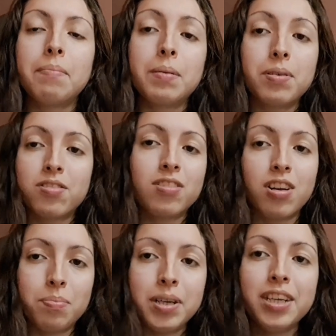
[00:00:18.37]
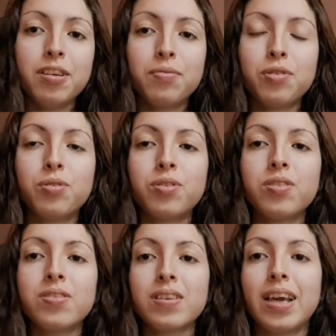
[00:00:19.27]
my personal opinion of
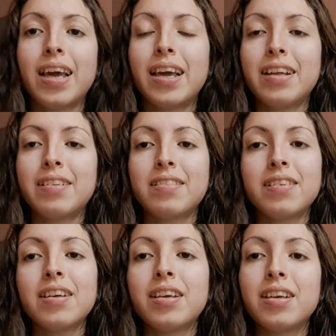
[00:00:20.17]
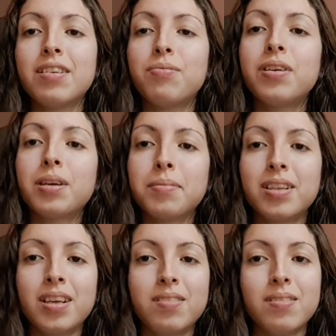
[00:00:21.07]
course, and
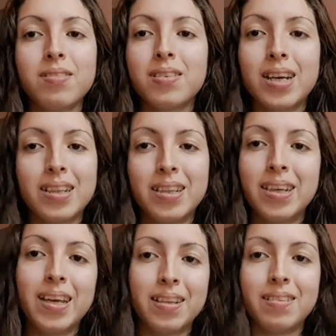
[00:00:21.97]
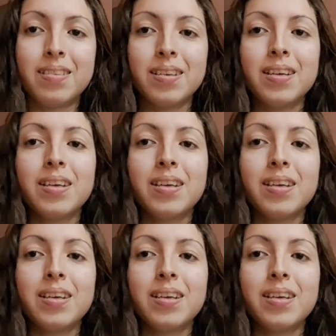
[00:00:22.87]
recommendations at the end.